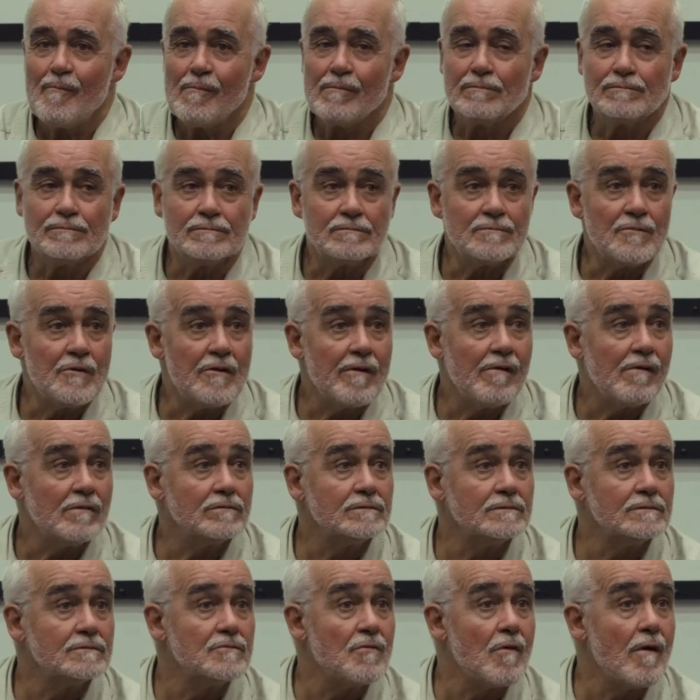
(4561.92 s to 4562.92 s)
Teddy,
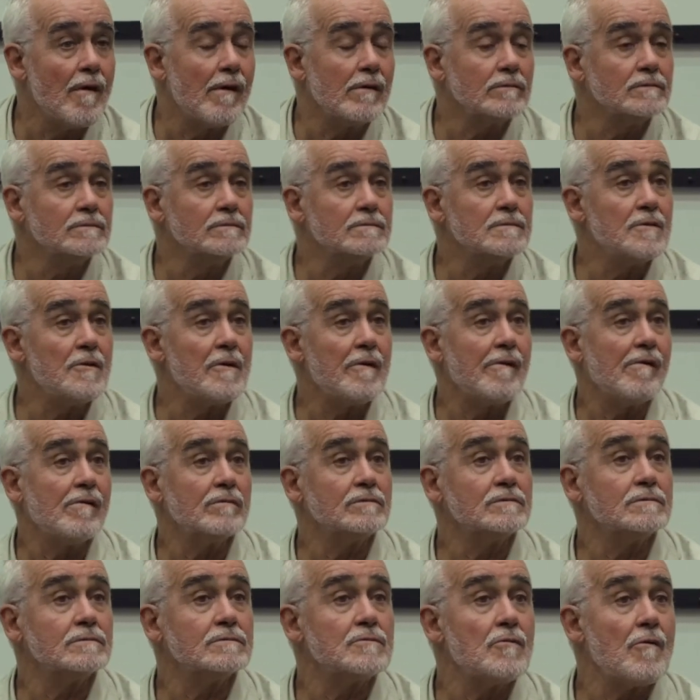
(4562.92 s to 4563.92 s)
is there a mic
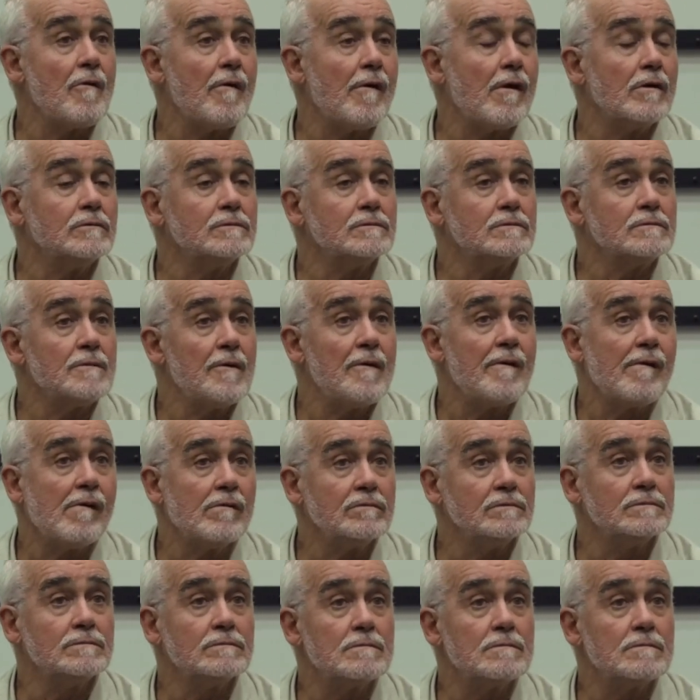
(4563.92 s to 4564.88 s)
on this side of the room?